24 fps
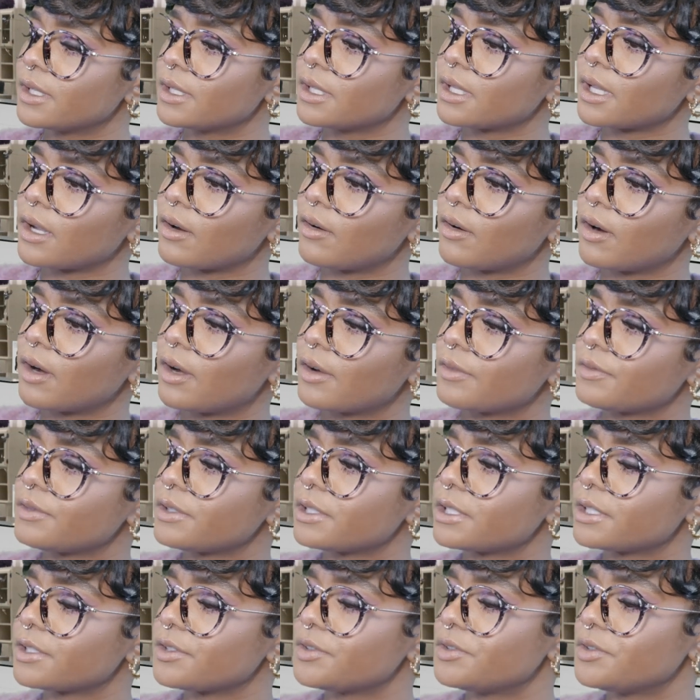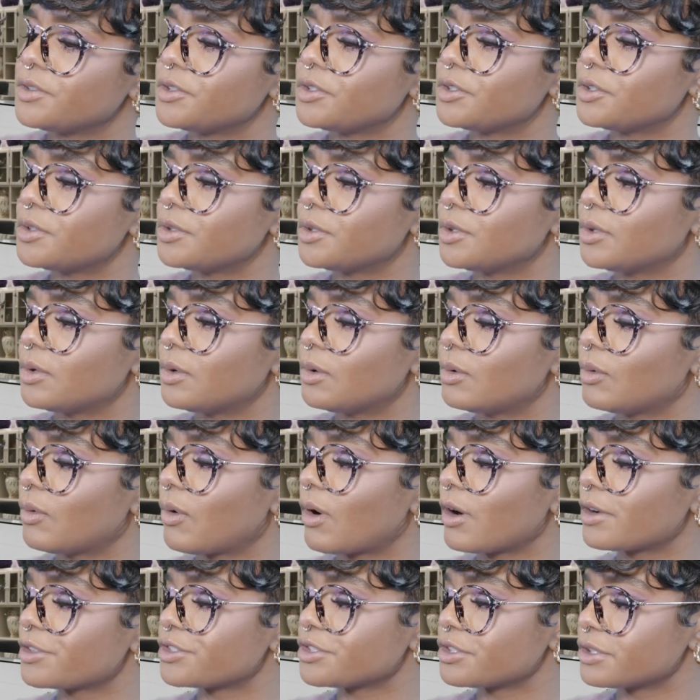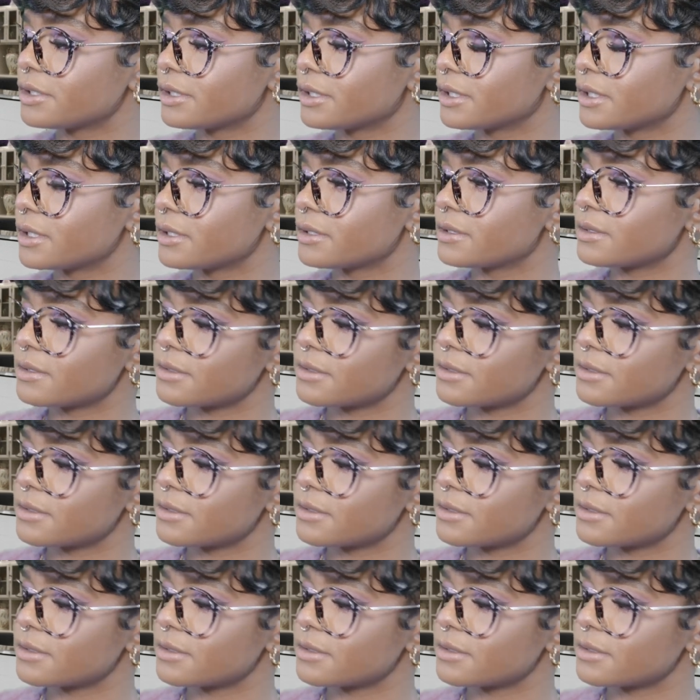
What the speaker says: How often you wash it